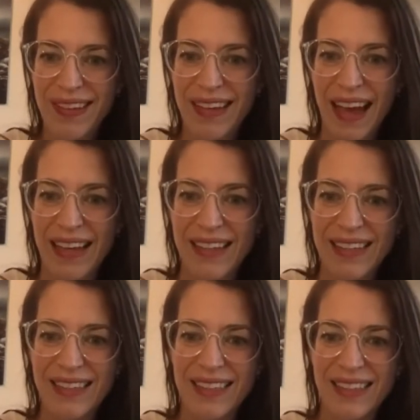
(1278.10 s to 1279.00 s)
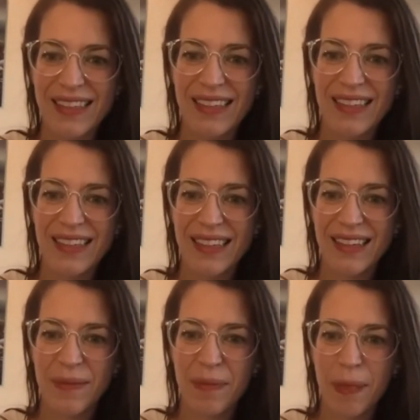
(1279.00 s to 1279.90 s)
Yes.
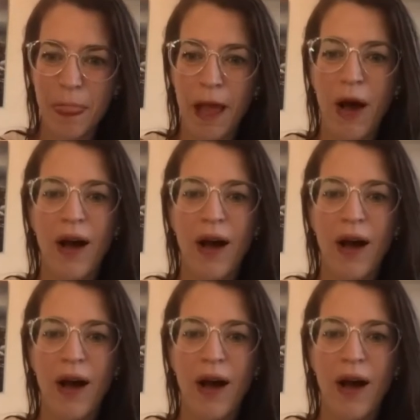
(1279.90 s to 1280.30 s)
Oh,